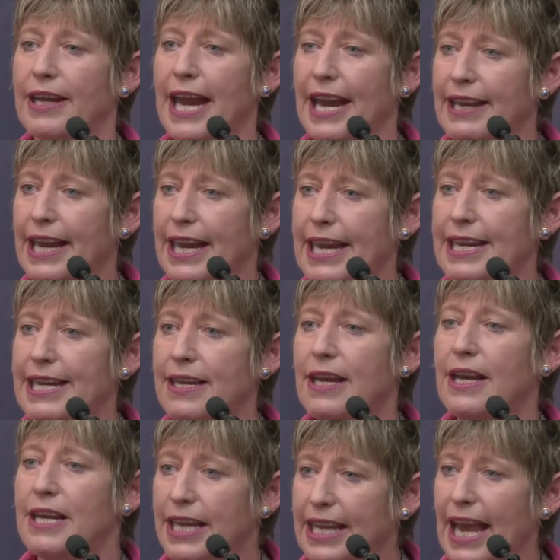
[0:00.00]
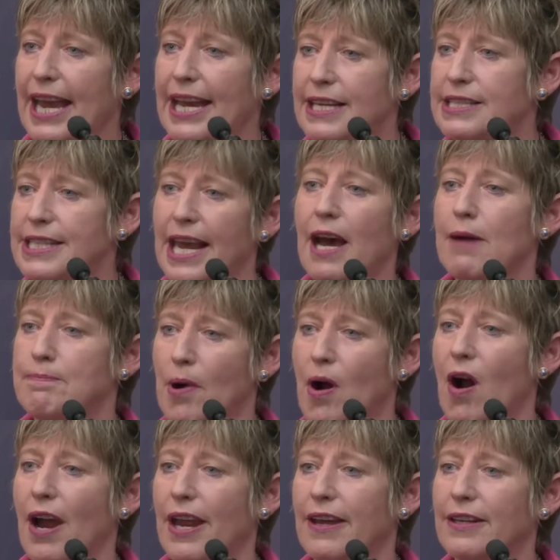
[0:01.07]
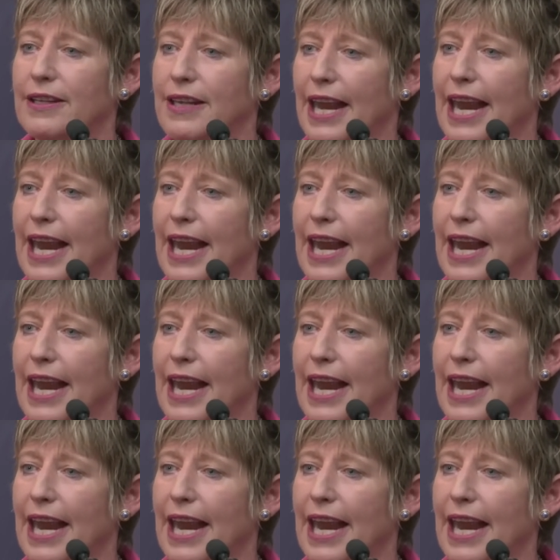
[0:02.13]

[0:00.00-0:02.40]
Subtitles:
And he gained our buy-in,